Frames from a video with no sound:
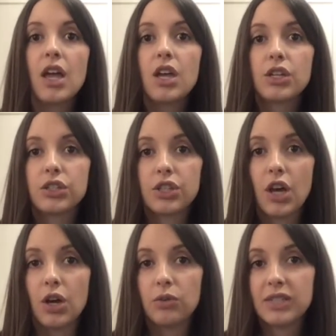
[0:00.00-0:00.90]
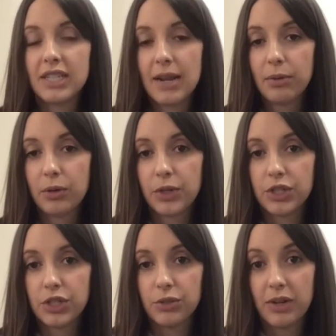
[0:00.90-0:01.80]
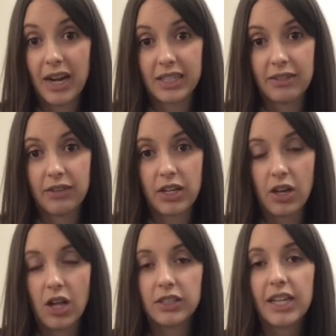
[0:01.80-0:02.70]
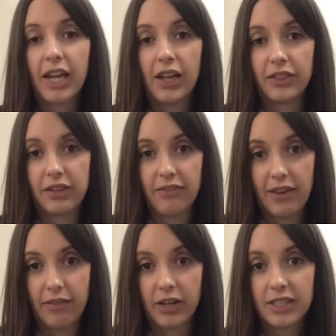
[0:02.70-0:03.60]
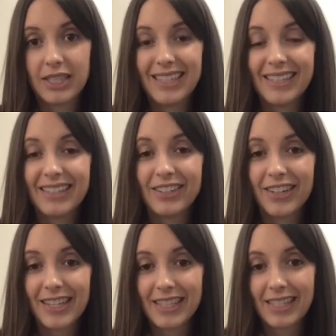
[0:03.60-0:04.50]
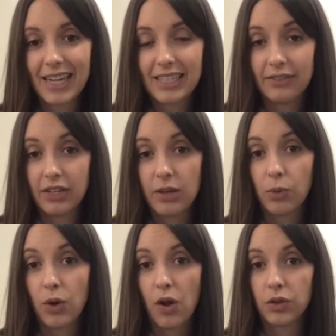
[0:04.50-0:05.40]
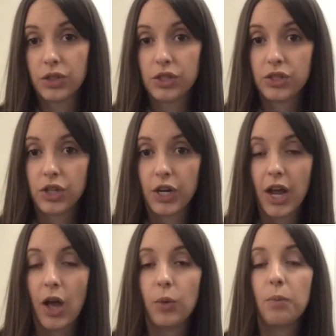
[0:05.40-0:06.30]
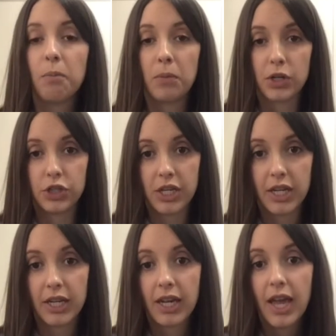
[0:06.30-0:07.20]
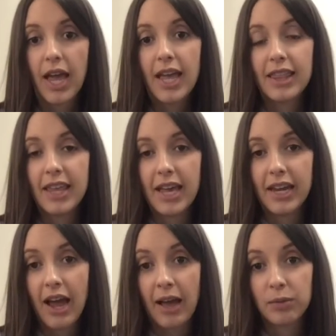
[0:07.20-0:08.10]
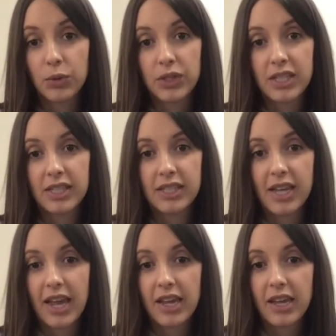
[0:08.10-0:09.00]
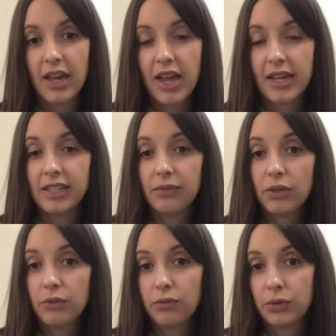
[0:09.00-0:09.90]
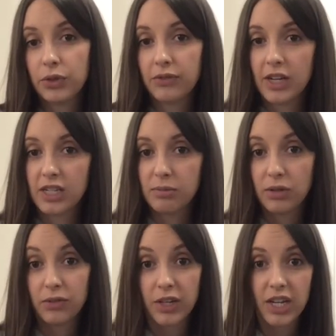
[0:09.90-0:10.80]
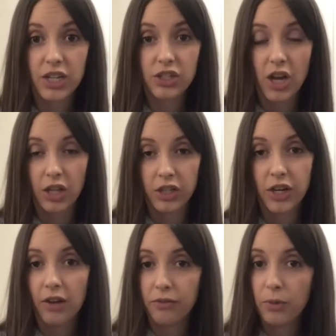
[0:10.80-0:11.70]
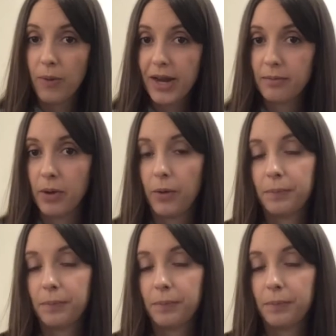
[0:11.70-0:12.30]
So today we're going to do an activity called Healthy Favorites. During this activity, we're all going to start out marching. Then I'm going to say a different fruit or vegetable for each color of the rainbow.